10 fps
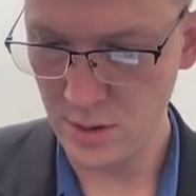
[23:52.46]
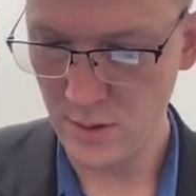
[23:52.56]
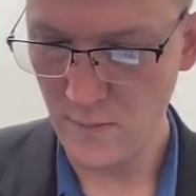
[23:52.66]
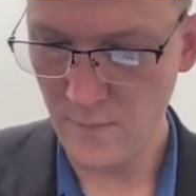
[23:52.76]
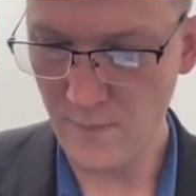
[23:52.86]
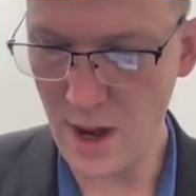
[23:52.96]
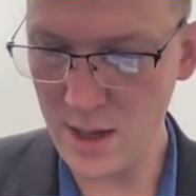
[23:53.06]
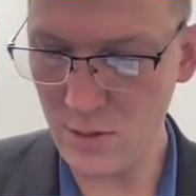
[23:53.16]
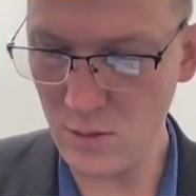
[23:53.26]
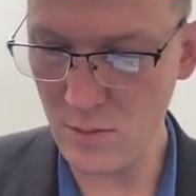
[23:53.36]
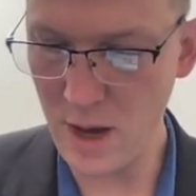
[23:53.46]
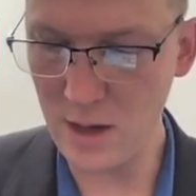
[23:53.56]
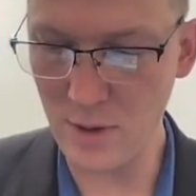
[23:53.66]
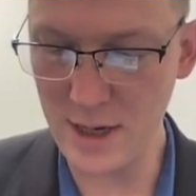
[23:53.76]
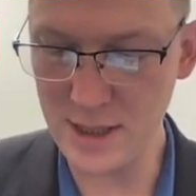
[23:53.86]
find the
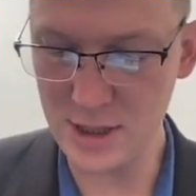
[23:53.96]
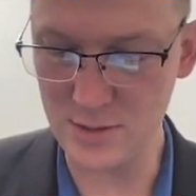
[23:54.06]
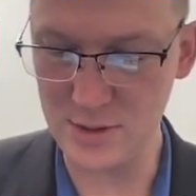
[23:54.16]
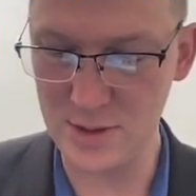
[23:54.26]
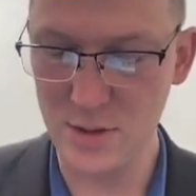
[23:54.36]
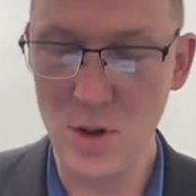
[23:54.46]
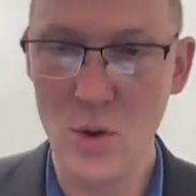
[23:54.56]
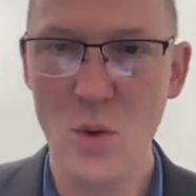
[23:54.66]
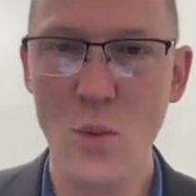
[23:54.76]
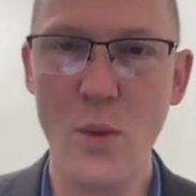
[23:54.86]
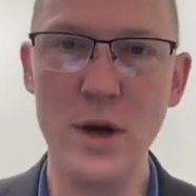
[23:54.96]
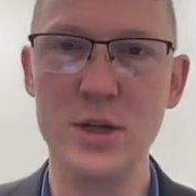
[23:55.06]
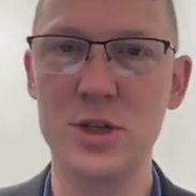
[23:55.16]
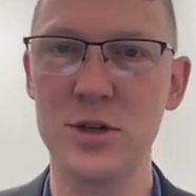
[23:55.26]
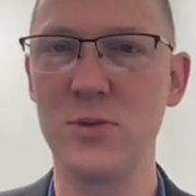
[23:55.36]
remaining ratios. What
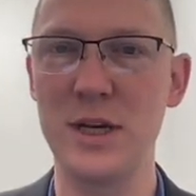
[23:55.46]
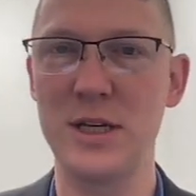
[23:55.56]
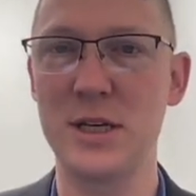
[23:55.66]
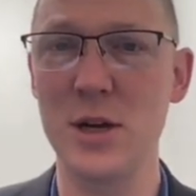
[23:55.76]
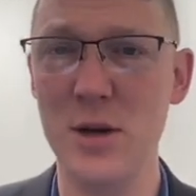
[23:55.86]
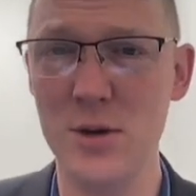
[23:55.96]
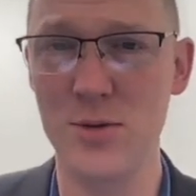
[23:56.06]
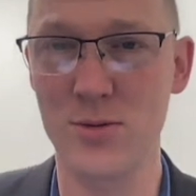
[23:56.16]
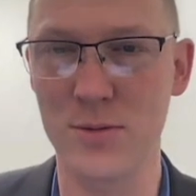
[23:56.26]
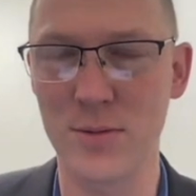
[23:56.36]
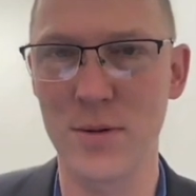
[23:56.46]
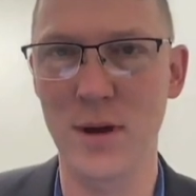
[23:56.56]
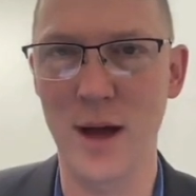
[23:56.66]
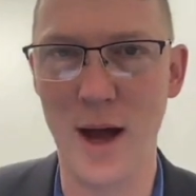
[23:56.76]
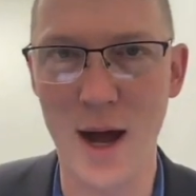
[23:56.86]
should we do?
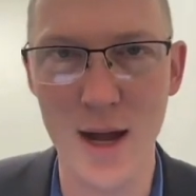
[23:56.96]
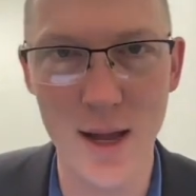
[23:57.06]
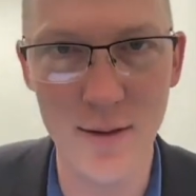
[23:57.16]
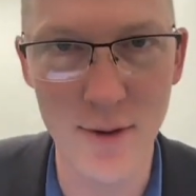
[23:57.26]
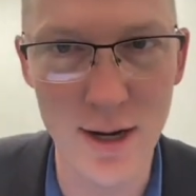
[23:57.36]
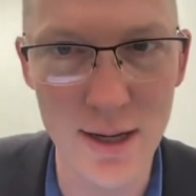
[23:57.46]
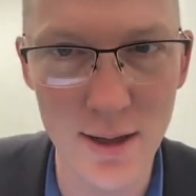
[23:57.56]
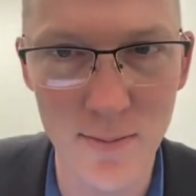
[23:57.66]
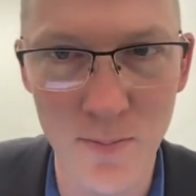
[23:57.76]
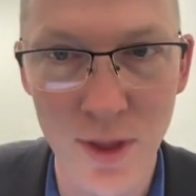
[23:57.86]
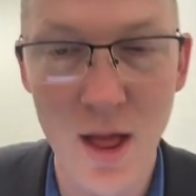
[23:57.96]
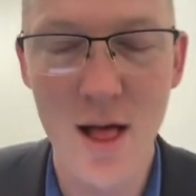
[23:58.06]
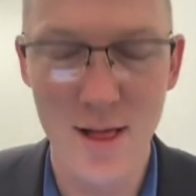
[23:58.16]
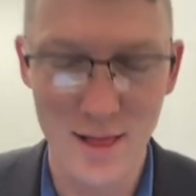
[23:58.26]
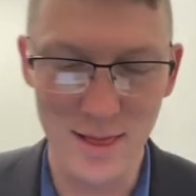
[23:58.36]
I have an idea.
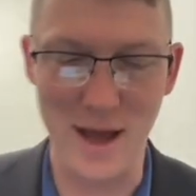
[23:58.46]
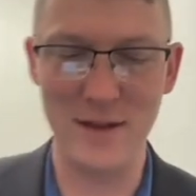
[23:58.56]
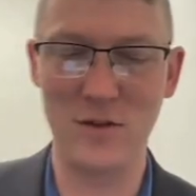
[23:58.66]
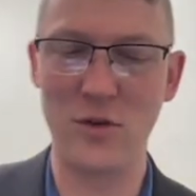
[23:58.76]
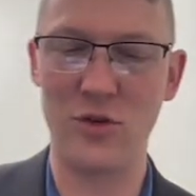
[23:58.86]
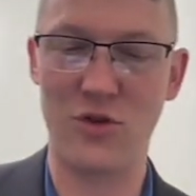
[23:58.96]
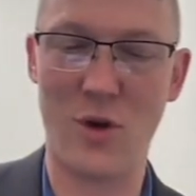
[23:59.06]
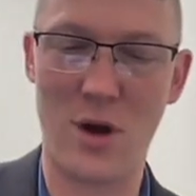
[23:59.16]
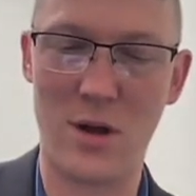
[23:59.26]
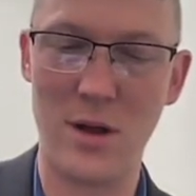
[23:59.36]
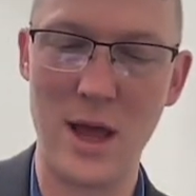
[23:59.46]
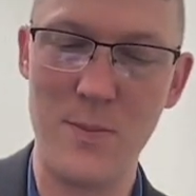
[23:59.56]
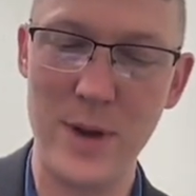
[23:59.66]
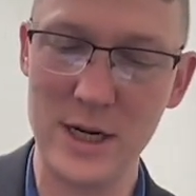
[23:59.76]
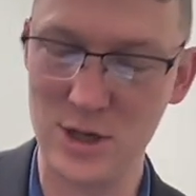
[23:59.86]
Let's draw a
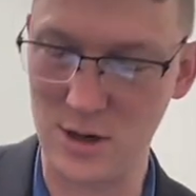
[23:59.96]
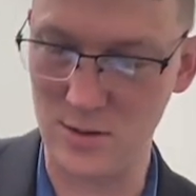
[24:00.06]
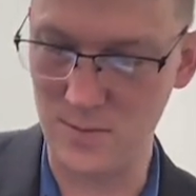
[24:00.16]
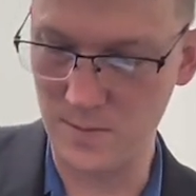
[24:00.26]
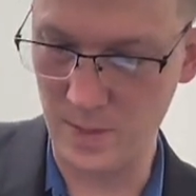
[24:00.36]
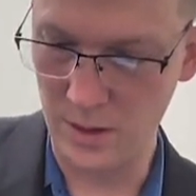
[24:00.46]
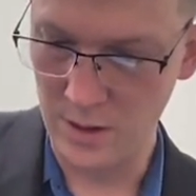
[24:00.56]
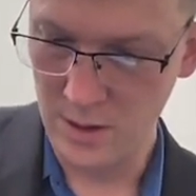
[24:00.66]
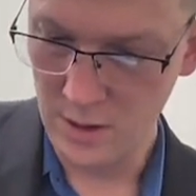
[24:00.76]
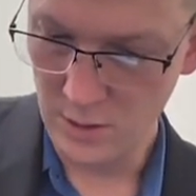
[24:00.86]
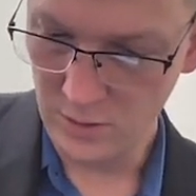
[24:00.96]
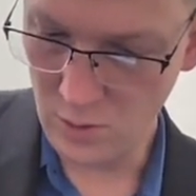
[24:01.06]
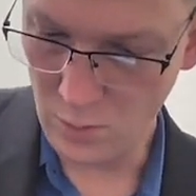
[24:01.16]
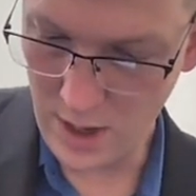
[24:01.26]
picture. So we